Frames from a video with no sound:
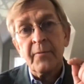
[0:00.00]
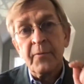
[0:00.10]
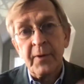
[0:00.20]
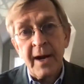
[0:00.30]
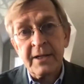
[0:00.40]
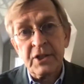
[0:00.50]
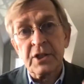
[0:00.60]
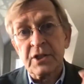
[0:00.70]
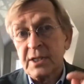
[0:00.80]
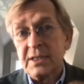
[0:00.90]

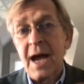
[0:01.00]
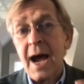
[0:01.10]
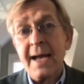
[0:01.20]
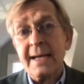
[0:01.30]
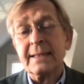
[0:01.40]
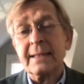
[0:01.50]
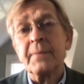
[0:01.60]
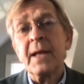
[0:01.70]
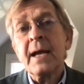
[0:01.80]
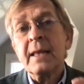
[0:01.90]
French society,
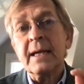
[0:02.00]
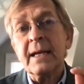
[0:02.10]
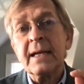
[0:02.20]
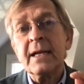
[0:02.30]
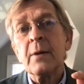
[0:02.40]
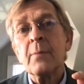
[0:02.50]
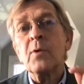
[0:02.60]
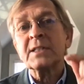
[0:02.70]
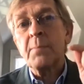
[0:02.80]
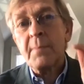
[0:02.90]
the idiom
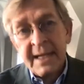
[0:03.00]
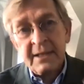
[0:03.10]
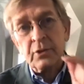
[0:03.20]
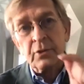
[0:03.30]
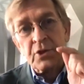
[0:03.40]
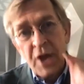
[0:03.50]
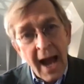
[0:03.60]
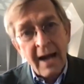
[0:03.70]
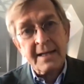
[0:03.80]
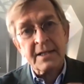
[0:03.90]
was meant to
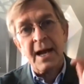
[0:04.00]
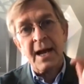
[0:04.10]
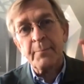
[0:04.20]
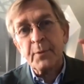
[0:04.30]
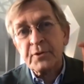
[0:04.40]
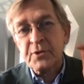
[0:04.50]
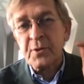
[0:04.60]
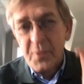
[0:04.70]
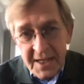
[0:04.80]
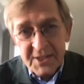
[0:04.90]
challenge and put
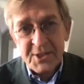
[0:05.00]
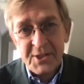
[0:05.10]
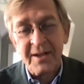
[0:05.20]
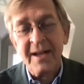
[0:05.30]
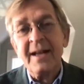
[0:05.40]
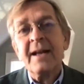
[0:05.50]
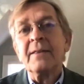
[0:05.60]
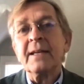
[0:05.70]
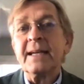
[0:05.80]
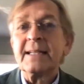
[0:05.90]
to question
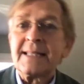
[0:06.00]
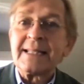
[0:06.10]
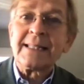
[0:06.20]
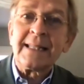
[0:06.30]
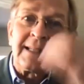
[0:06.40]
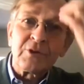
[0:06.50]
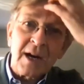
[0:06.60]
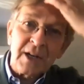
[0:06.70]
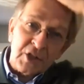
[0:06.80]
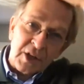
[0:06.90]
the existing
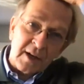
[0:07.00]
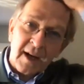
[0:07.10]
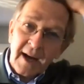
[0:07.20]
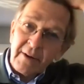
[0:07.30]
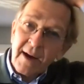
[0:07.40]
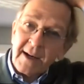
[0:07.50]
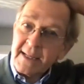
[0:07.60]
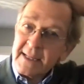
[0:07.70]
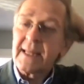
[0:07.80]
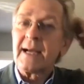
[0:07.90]
traditional
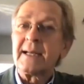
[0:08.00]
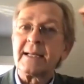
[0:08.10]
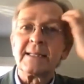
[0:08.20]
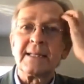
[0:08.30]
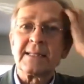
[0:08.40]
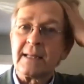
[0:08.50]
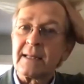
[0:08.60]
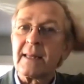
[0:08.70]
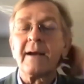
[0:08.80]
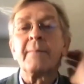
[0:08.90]
hierarchies that
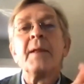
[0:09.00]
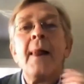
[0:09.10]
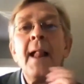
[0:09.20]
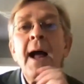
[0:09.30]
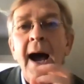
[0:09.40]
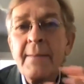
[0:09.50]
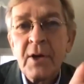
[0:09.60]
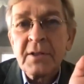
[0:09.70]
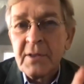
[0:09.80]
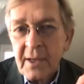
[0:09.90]
existed there. I'm
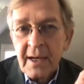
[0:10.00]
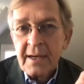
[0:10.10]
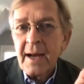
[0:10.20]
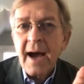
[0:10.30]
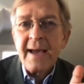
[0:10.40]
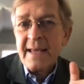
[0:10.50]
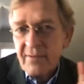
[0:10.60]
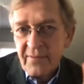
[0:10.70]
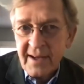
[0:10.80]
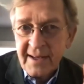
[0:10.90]
not
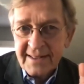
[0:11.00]
naive